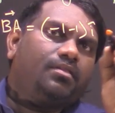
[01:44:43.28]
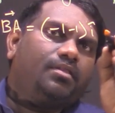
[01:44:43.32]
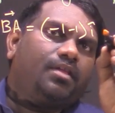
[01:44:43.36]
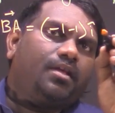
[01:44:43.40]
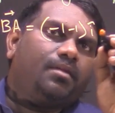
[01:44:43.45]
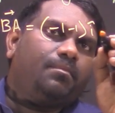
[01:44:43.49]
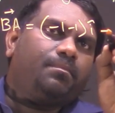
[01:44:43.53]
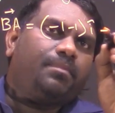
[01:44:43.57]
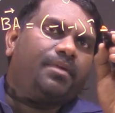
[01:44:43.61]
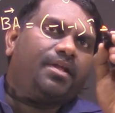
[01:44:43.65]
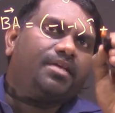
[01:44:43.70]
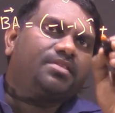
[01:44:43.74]

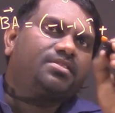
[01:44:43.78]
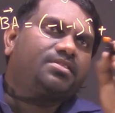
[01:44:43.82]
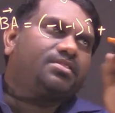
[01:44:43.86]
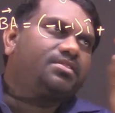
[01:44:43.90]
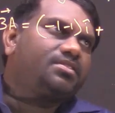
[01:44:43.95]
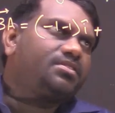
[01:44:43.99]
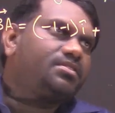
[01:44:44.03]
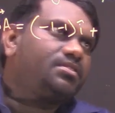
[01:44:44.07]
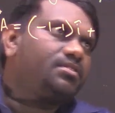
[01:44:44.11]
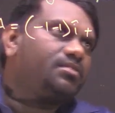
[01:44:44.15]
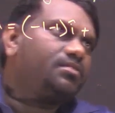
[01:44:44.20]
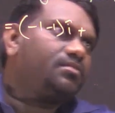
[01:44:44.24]
then
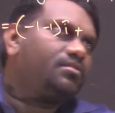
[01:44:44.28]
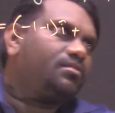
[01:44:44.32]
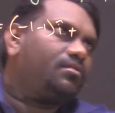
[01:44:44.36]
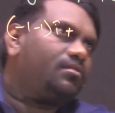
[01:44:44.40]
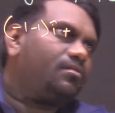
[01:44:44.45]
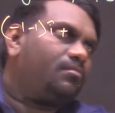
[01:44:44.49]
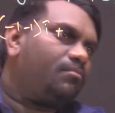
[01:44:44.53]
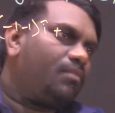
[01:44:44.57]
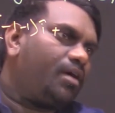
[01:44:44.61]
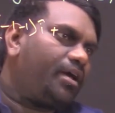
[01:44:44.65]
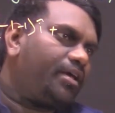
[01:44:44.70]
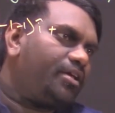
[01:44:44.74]
plus
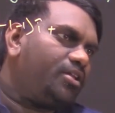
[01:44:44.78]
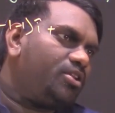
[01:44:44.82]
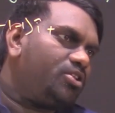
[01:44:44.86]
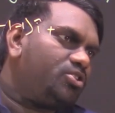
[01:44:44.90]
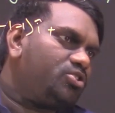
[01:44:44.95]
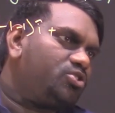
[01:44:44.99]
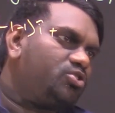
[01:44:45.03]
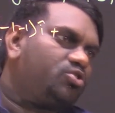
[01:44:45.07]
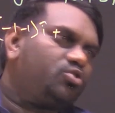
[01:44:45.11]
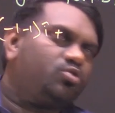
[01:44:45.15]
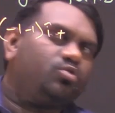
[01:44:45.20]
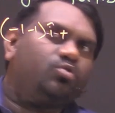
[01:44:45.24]

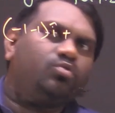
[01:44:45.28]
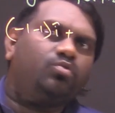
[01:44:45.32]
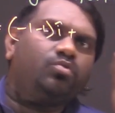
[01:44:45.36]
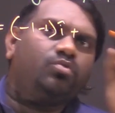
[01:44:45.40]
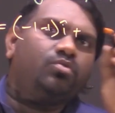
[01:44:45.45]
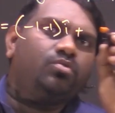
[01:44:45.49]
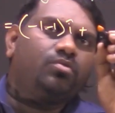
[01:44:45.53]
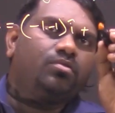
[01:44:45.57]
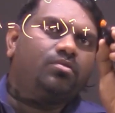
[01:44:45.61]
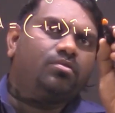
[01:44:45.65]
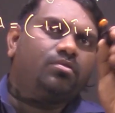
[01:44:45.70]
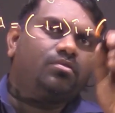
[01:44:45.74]
minus
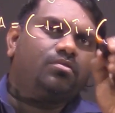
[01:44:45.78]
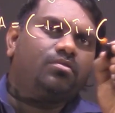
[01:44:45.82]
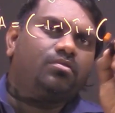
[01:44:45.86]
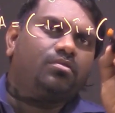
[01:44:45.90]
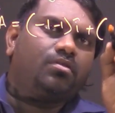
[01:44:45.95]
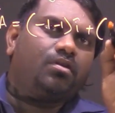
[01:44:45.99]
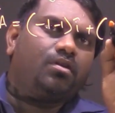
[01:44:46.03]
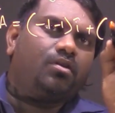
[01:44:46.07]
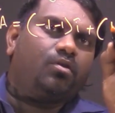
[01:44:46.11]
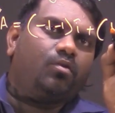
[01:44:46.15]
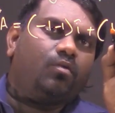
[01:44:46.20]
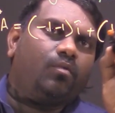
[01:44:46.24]
2,
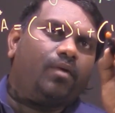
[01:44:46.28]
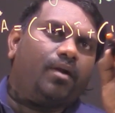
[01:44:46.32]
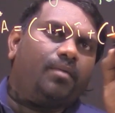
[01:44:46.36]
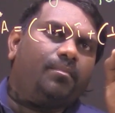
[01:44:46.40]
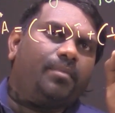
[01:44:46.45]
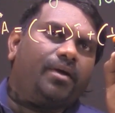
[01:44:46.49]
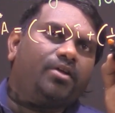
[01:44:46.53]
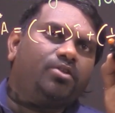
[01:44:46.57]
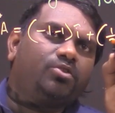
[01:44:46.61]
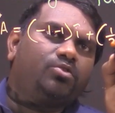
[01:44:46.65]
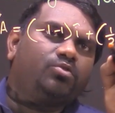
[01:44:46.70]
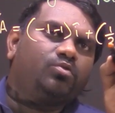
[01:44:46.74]
no,
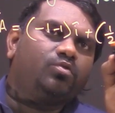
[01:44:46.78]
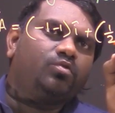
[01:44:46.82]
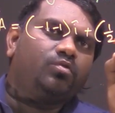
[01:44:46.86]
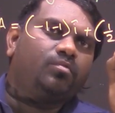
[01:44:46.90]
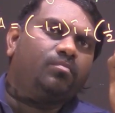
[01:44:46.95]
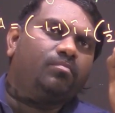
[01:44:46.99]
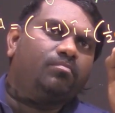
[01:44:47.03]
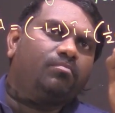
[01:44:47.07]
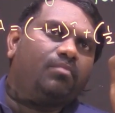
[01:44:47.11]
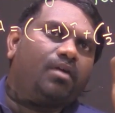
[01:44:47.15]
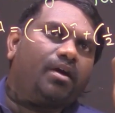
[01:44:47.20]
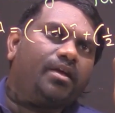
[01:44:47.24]
1 by
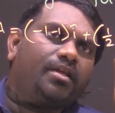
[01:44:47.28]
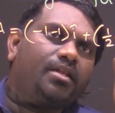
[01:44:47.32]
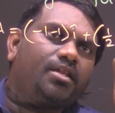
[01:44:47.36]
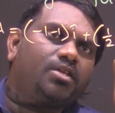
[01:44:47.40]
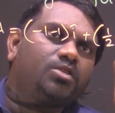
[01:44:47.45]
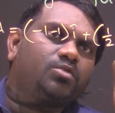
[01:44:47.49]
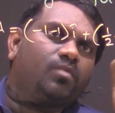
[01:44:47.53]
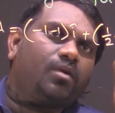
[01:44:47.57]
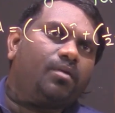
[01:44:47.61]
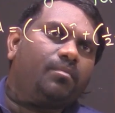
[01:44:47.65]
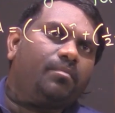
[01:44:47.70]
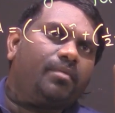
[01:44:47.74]
2
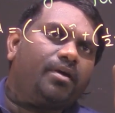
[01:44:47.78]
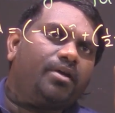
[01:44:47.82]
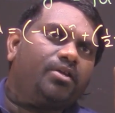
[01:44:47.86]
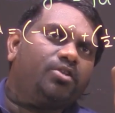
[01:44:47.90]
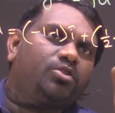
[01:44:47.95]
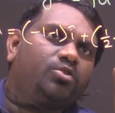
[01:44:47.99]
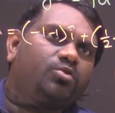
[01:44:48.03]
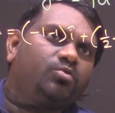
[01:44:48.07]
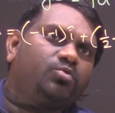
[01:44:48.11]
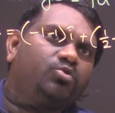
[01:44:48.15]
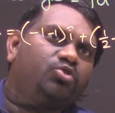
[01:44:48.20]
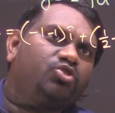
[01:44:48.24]
minus 1
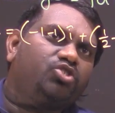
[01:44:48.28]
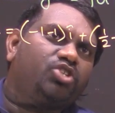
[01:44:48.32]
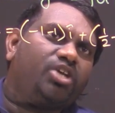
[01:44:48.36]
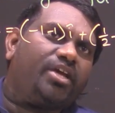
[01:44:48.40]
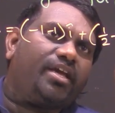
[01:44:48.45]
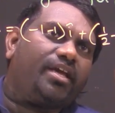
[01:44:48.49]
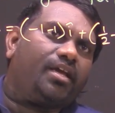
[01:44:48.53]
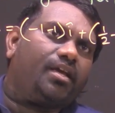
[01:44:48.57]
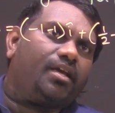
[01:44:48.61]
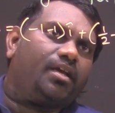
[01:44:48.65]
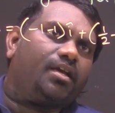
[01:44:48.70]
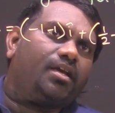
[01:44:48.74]
by 2
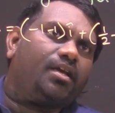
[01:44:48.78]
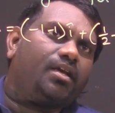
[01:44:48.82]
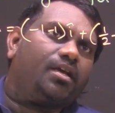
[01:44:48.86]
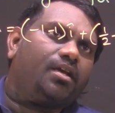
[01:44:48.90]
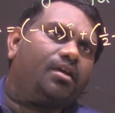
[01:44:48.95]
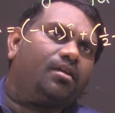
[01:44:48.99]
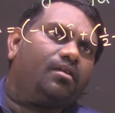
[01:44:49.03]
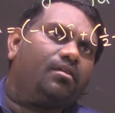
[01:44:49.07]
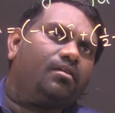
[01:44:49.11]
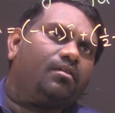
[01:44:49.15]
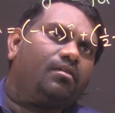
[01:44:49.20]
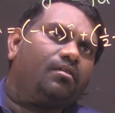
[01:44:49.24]
j,
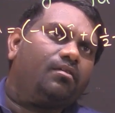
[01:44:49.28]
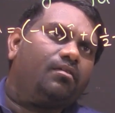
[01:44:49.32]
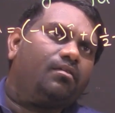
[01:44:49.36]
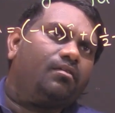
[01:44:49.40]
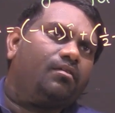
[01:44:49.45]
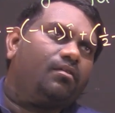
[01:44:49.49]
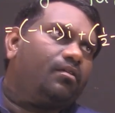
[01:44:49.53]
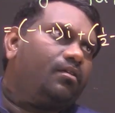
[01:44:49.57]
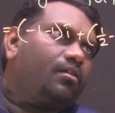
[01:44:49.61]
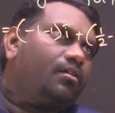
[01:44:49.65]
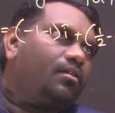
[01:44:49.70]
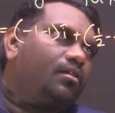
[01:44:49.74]

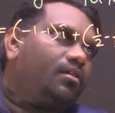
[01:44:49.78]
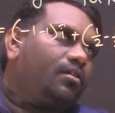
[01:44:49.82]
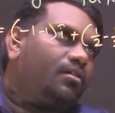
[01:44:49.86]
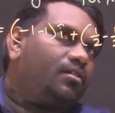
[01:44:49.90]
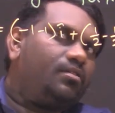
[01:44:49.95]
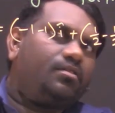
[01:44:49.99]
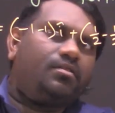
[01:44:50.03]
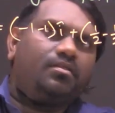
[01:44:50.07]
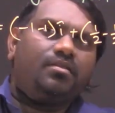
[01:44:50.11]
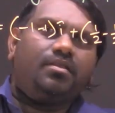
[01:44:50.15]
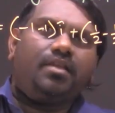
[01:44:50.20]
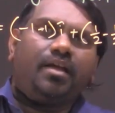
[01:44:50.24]

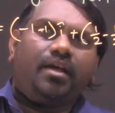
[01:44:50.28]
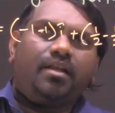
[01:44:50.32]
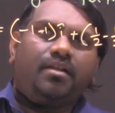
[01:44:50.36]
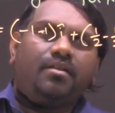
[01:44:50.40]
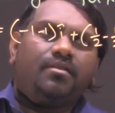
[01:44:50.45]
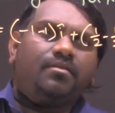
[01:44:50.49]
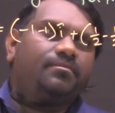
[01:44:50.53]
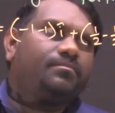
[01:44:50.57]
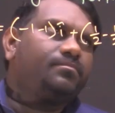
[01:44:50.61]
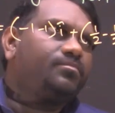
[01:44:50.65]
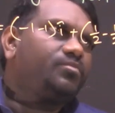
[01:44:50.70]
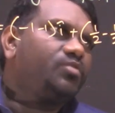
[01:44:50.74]

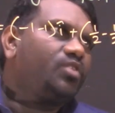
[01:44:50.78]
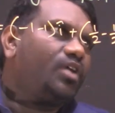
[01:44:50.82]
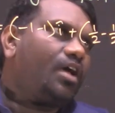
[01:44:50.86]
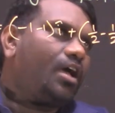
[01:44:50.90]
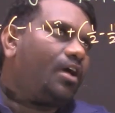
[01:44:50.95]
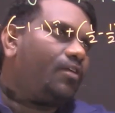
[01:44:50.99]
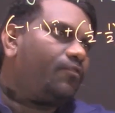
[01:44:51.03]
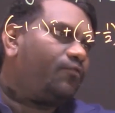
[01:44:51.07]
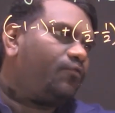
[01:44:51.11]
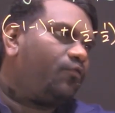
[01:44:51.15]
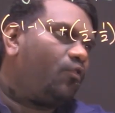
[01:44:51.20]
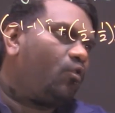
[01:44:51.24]
then you
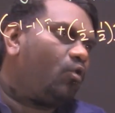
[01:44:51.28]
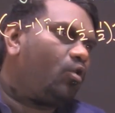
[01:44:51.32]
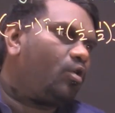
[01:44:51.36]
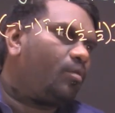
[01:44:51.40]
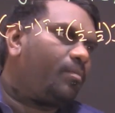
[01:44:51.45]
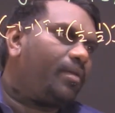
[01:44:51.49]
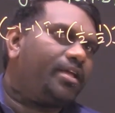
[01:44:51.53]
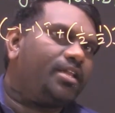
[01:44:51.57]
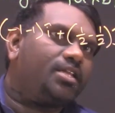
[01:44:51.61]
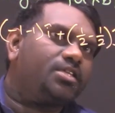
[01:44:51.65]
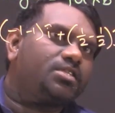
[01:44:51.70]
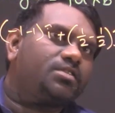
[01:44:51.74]
have
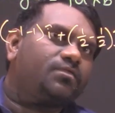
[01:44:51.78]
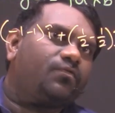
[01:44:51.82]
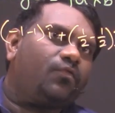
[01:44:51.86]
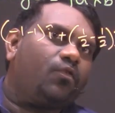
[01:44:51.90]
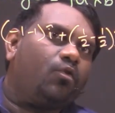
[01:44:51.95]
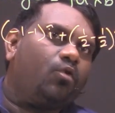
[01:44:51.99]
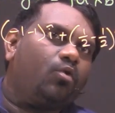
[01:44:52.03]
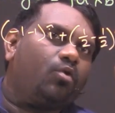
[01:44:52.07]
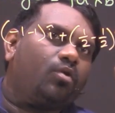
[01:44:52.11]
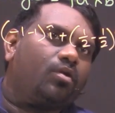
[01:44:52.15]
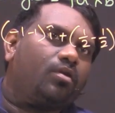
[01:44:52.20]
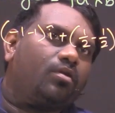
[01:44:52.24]
4 minus
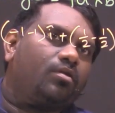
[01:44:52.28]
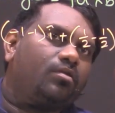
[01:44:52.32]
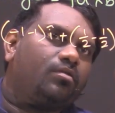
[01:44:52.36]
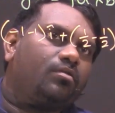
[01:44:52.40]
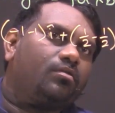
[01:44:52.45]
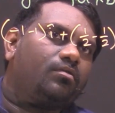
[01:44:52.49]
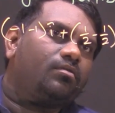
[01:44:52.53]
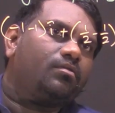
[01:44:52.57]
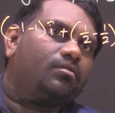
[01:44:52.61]
4,